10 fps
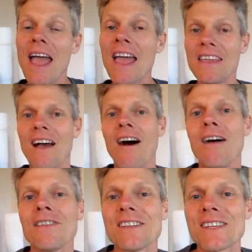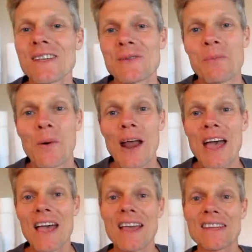Hey y'all, this is
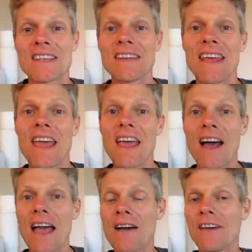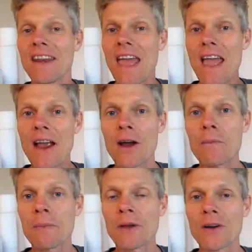Brett, and today I have an
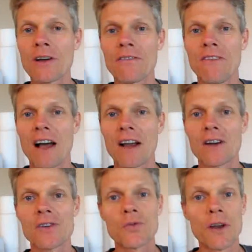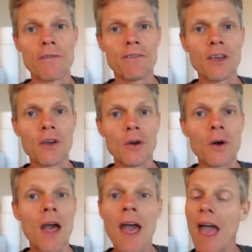air purifier's
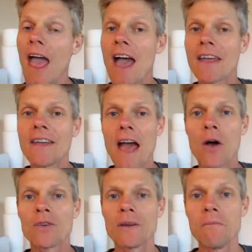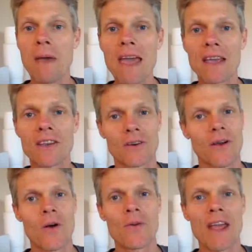review and how to make
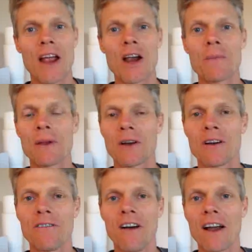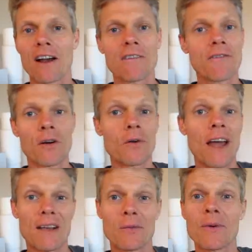your own air purifier for
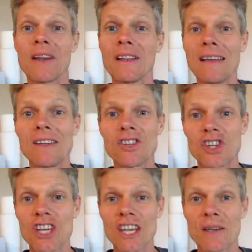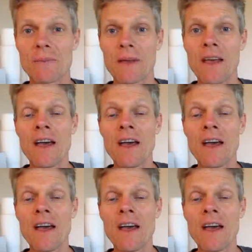like really cheap.